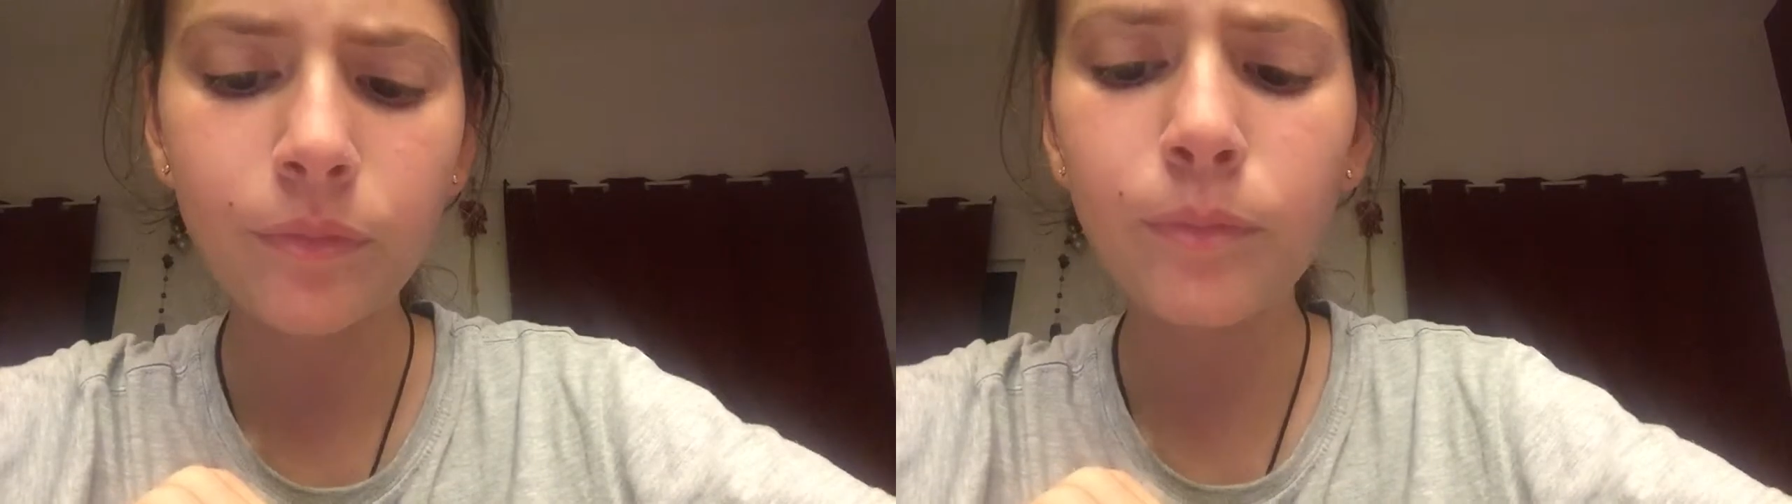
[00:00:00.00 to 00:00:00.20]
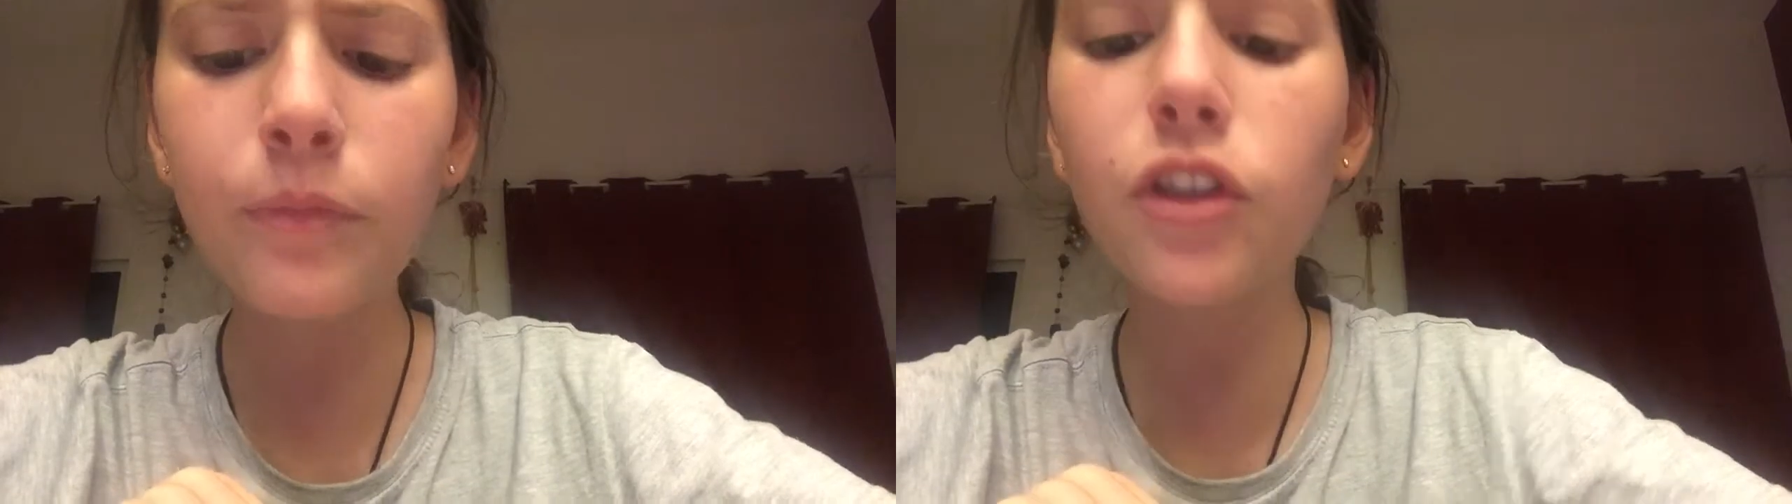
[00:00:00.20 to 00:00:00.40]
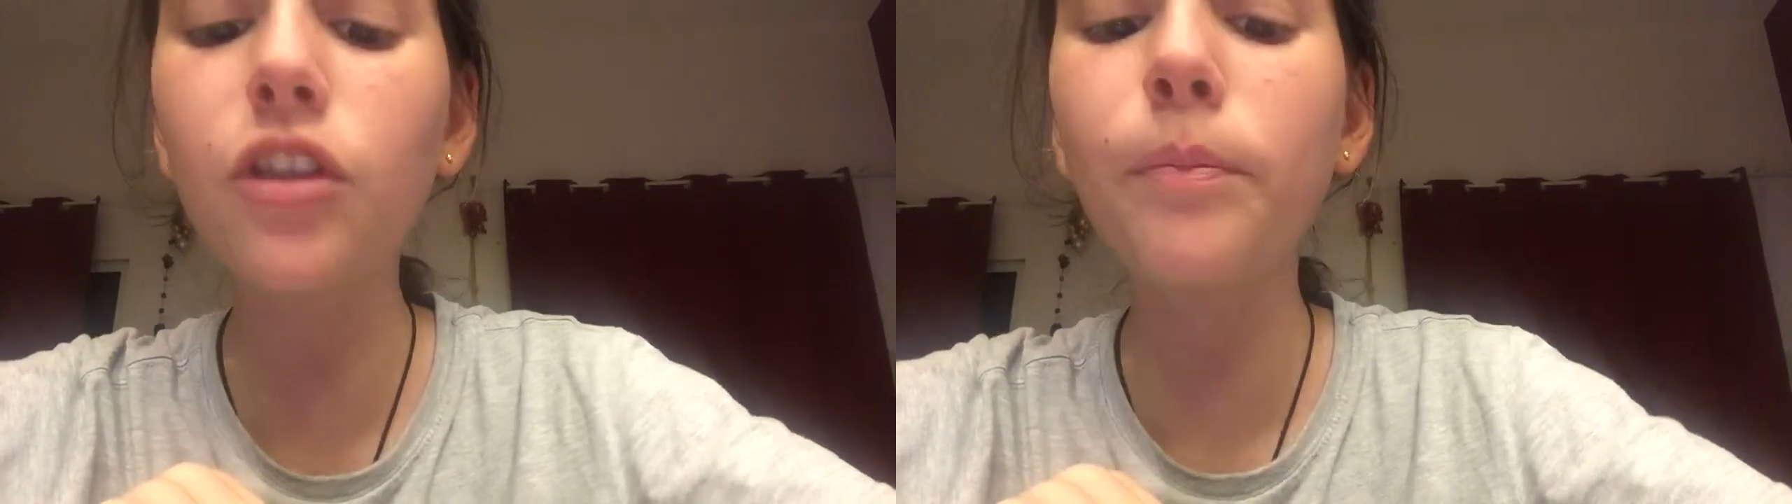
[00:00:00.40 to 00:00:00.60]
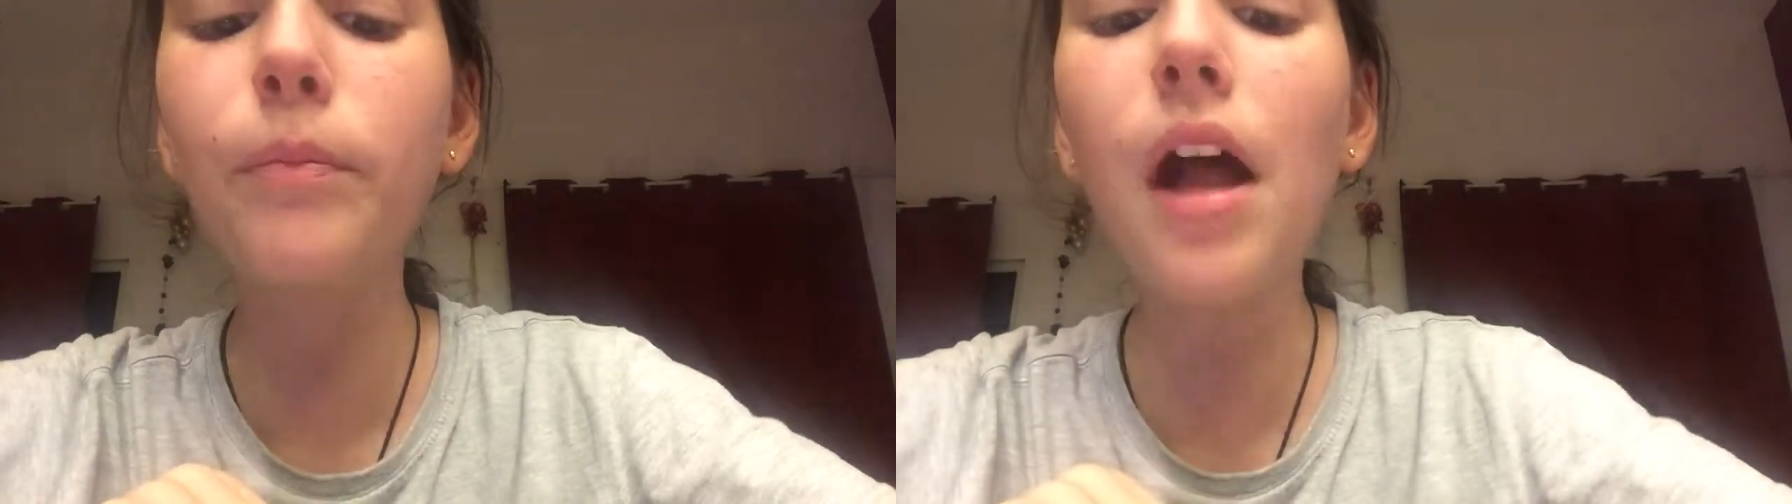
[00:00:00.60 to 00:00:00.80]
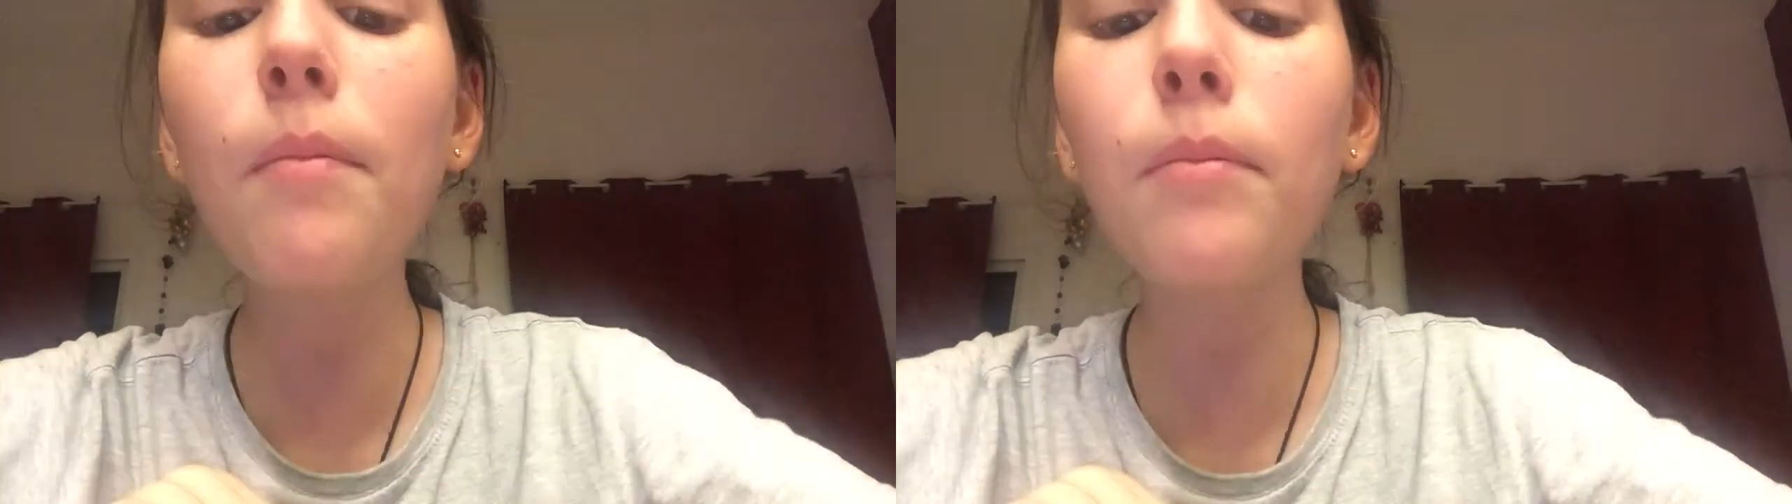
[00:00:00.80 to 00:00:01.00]
"Mr.
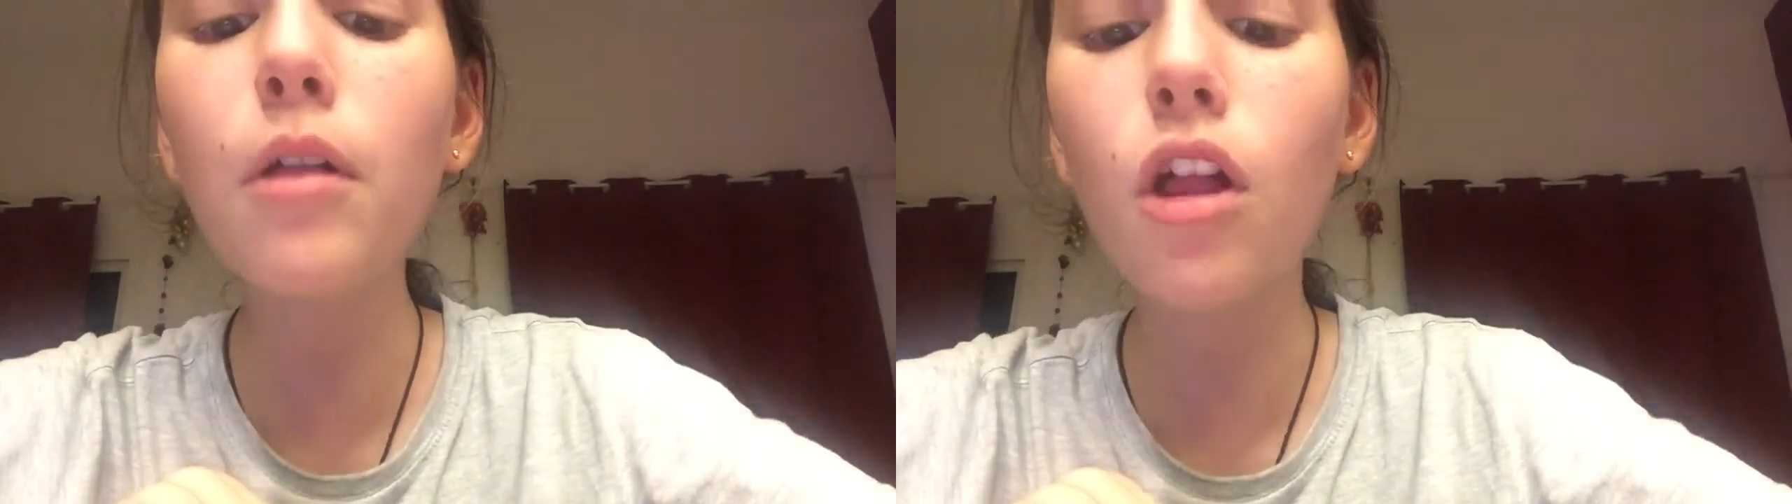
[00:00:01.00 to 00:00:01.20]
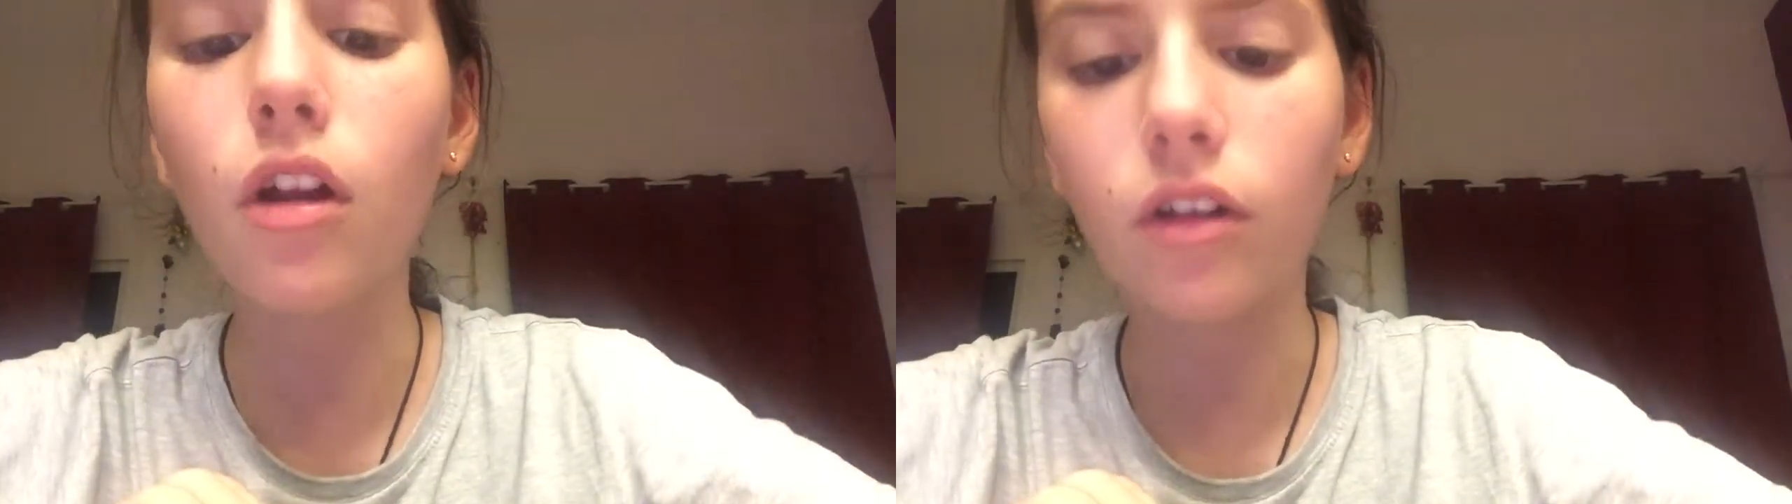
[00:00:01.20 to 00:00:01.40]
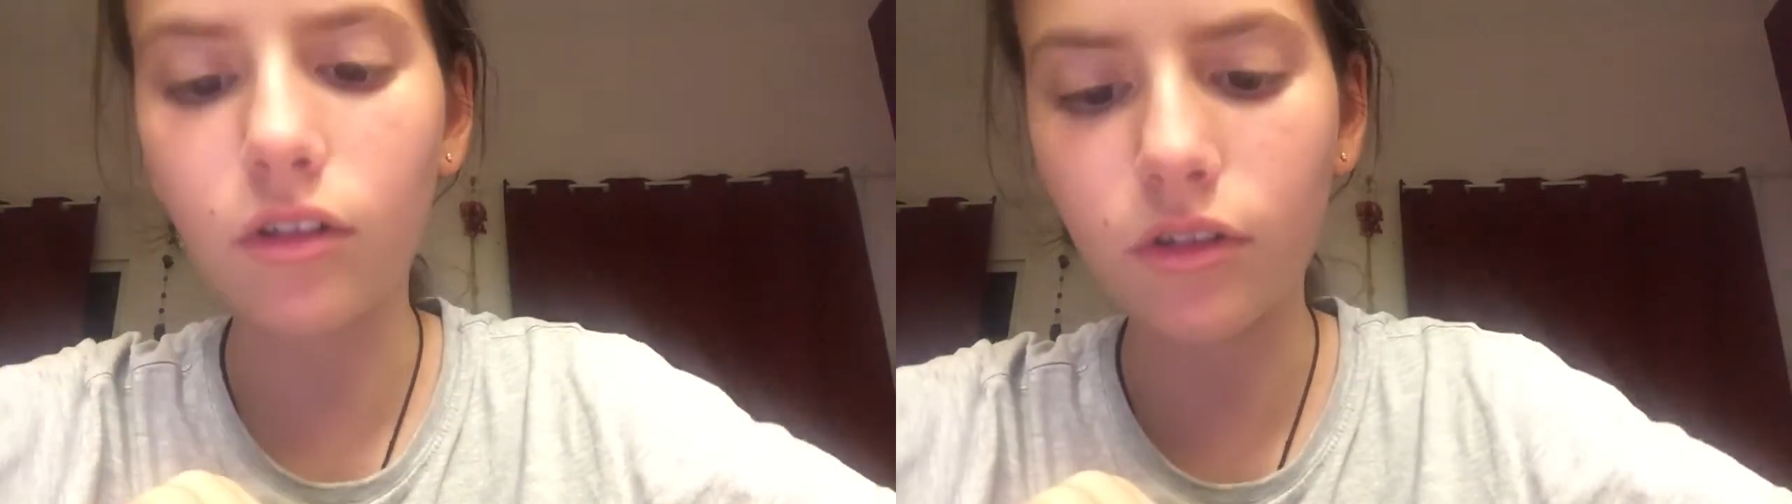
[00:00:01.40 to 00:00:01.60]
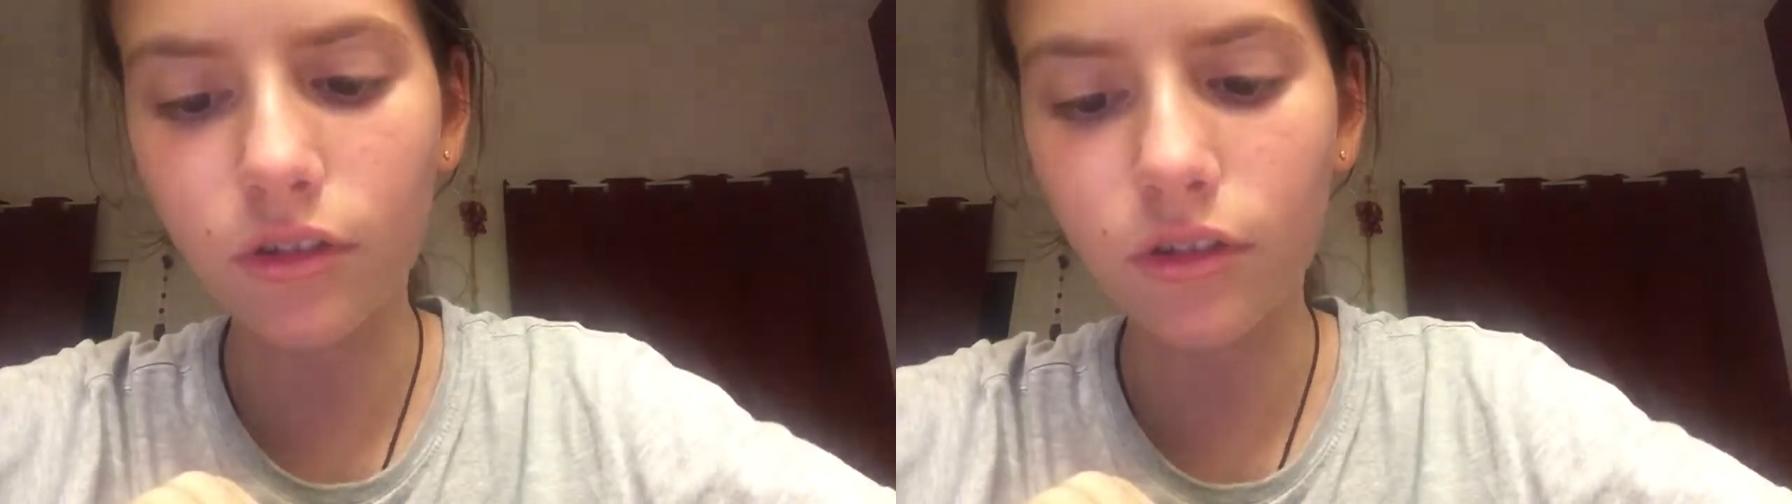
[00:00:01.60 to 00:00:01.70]
Bumble!"